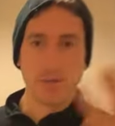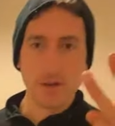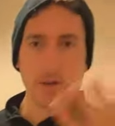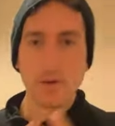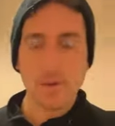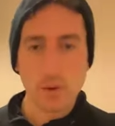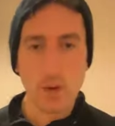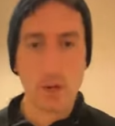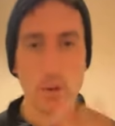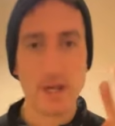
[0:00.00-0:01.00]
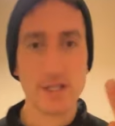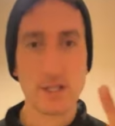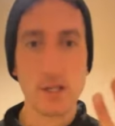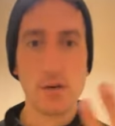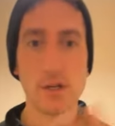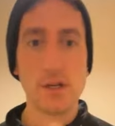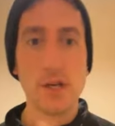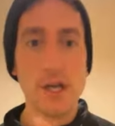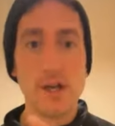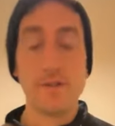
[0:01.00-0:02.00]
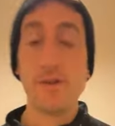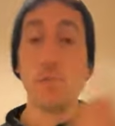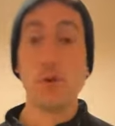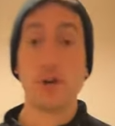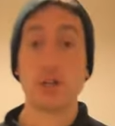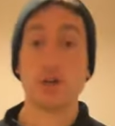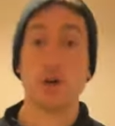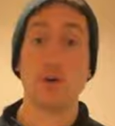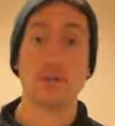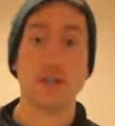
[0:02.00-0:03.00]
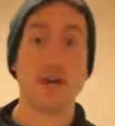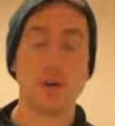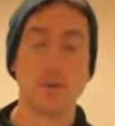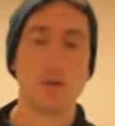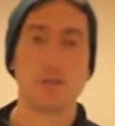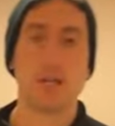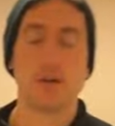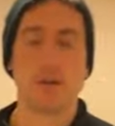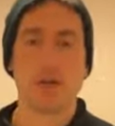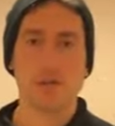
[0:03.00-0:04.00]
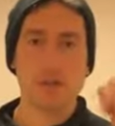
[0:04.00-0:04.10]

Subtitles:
So three quick ways that you can feel more in control and help you stay on track.